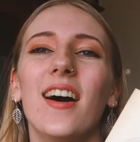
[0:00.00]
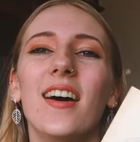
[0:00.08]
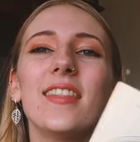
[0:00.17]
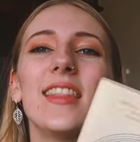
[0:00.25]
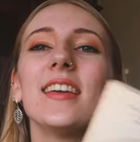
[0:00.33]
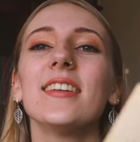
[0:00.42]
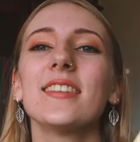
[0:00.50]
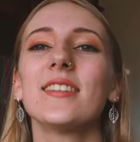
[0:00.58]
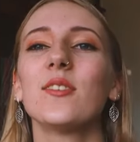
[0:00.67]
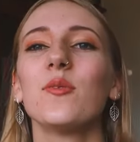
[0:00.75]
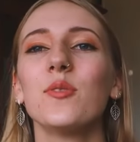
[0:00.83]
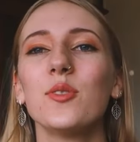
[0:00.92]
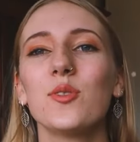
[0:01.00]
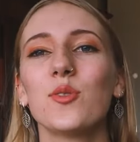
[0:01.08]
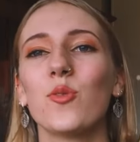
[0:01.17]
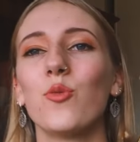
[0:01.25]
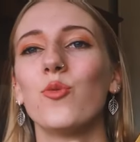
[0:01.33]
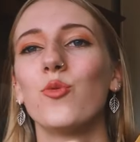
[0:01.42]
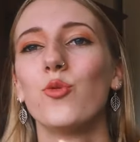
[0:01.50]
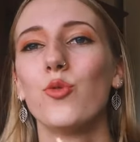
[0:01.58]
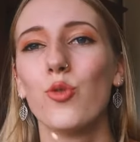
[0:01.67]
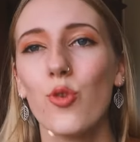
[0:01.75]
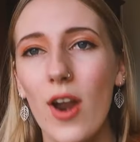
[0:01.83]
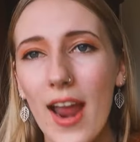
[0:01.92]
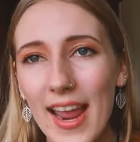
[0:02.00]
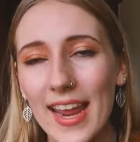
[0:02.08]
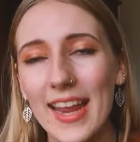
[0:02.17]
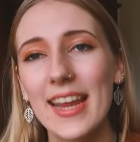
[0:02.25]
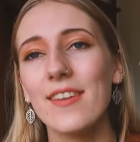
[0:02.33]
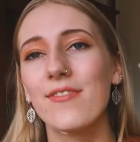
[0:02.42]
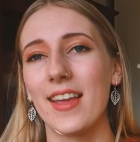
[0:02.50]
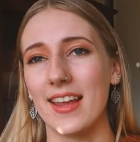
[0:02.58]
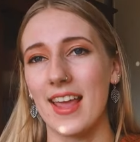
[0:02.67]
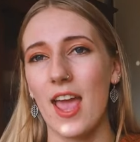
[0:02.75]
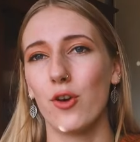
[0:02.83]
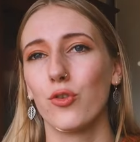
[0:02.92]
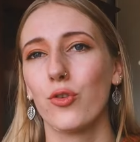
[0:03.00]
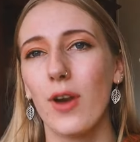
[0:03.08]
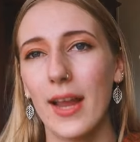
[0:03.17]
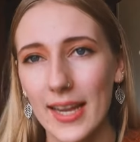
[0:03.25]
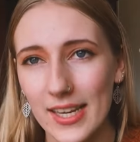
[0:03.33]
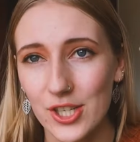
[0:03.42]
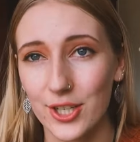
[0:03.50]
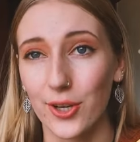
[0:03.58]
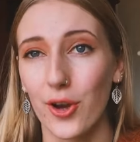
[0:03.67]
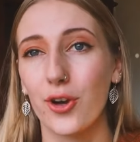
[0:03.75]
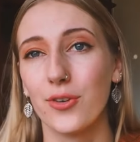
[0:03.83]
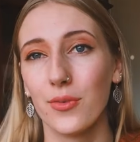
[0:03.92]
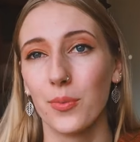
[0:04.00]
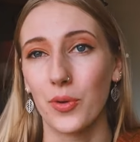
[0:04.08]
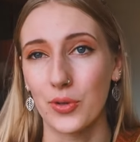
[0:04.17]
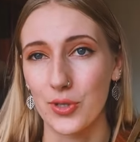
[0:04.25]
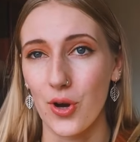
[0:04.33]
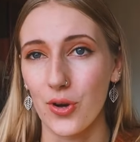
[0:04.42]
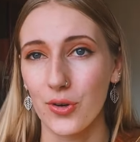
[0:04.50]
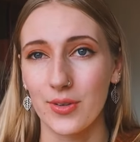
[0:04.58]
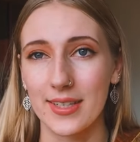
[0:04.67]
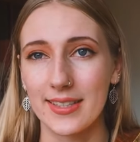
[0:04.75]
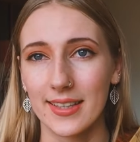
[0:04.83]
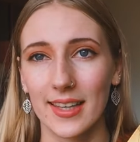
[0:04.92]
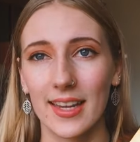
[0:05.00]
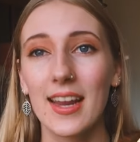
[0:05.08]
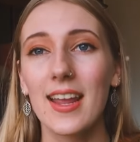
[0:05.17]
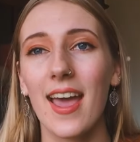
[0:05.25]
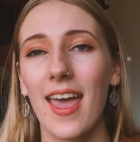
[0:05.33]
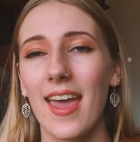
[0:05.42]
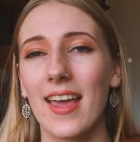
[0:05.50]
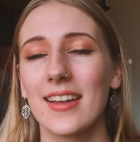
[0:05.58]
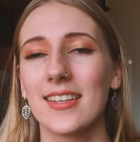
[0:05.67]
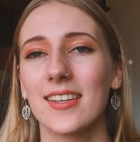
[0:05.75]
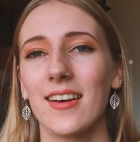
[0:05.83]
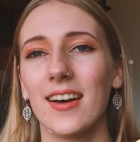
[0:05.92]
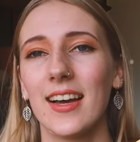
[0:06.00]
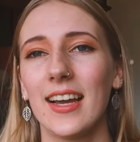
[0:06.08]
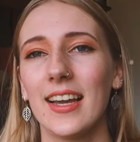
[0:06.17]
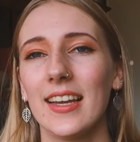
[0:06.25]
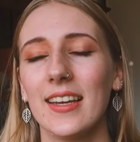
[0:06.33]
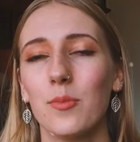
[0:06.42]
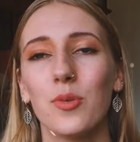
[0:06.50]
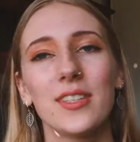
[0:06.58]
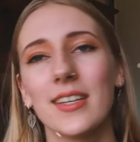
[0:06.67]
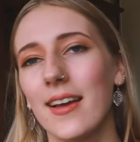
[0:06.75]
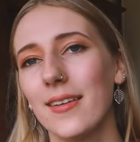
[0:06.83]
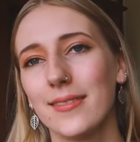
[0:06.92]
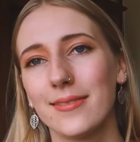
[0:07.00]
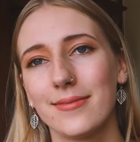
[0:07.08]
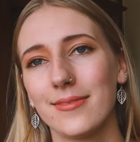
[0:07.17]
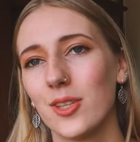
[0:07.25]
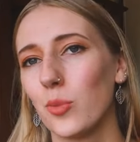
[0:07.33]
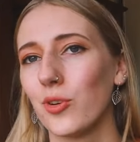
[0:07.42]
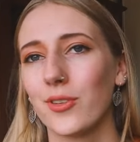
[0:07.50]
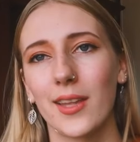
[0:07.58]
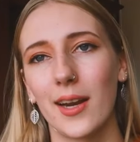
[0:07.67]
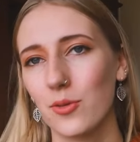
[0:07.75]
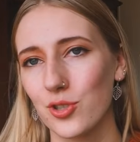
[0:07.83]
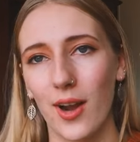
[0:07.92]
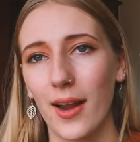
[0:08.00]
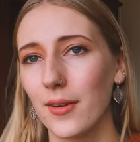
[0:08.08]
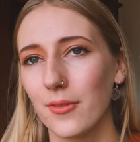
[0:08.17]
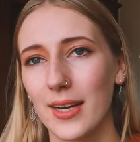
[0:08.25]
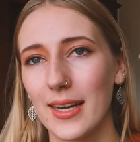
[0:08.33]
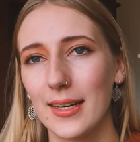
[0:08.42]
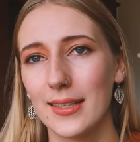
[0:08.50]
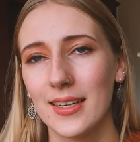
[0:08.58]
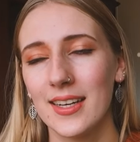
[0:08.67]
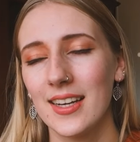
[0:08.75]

This was raving and raging over BookTok recently, and I put down the book that I was trying to read.